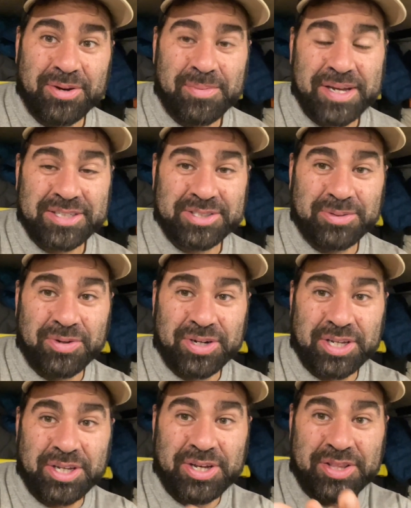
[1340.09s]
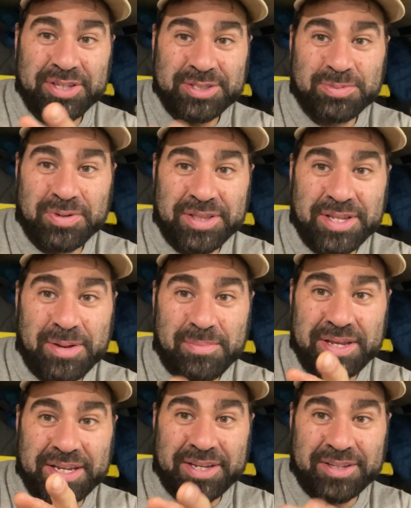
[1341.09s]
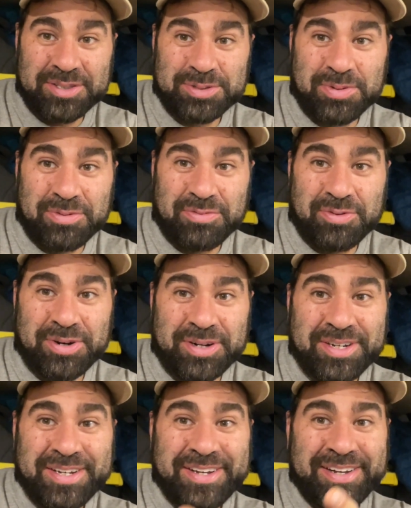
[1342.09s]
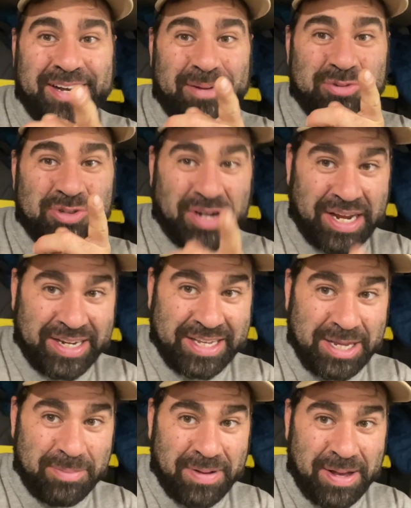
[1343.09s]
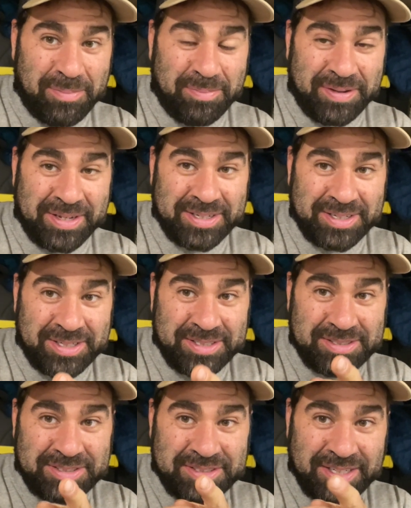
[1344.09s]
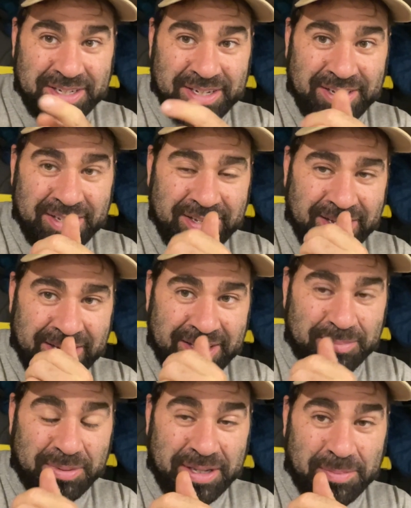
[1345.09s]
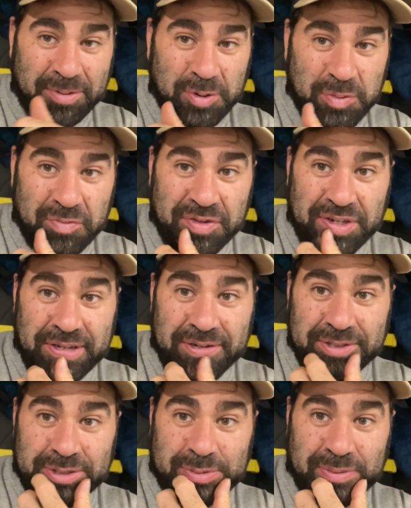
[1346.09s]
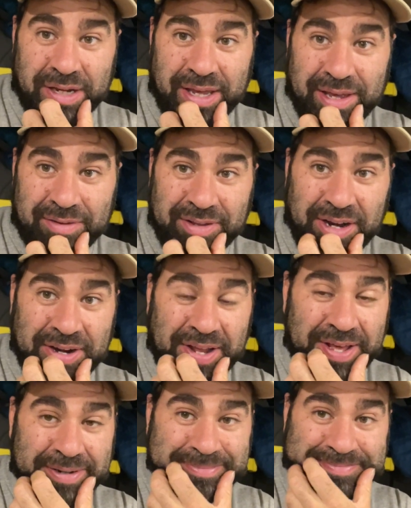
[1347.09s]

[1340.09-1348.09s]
I'm actually working on this one that I'm making this one for. I'm trying to keep up because got to be uploading videos when I have internet.